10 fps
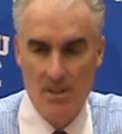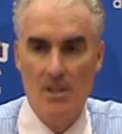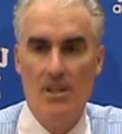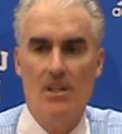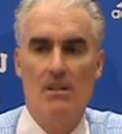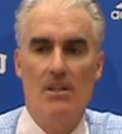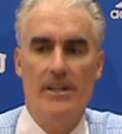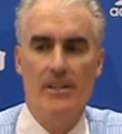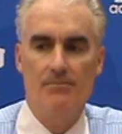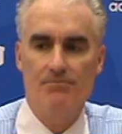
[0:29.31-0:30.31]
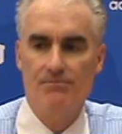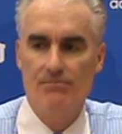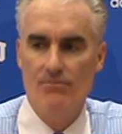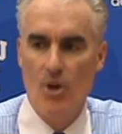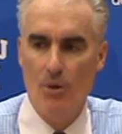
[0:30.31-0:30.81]
and
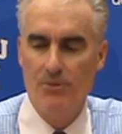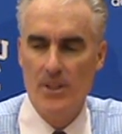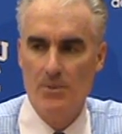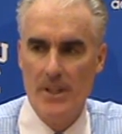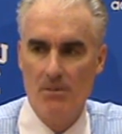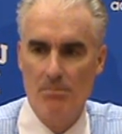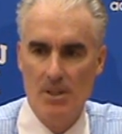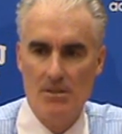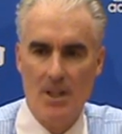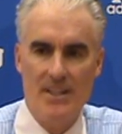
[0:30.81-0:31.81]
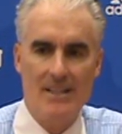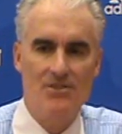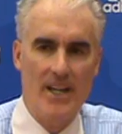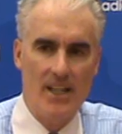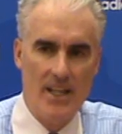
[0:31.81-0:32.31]
hopefully we can build on that
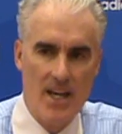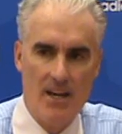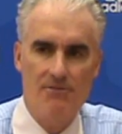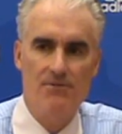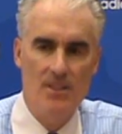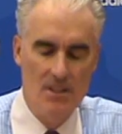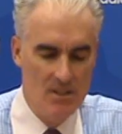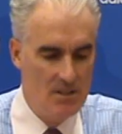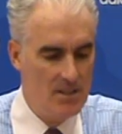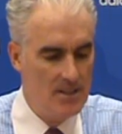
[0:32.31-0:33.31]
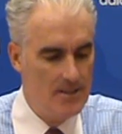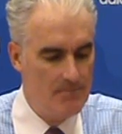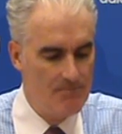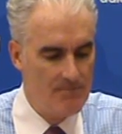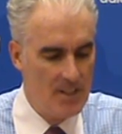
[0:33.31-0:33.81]
second half
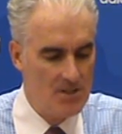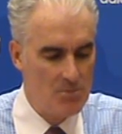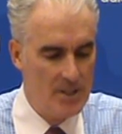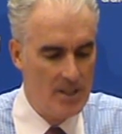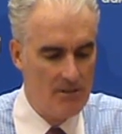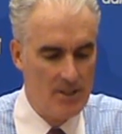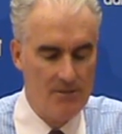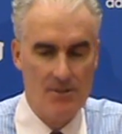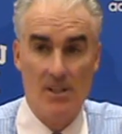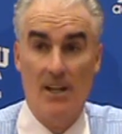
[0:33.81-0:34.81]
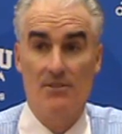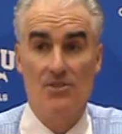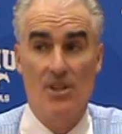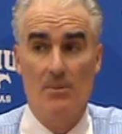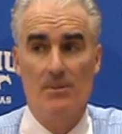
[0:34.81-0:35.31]
as we get ready for the
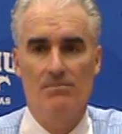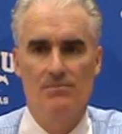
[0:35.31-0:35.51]
conference tournament.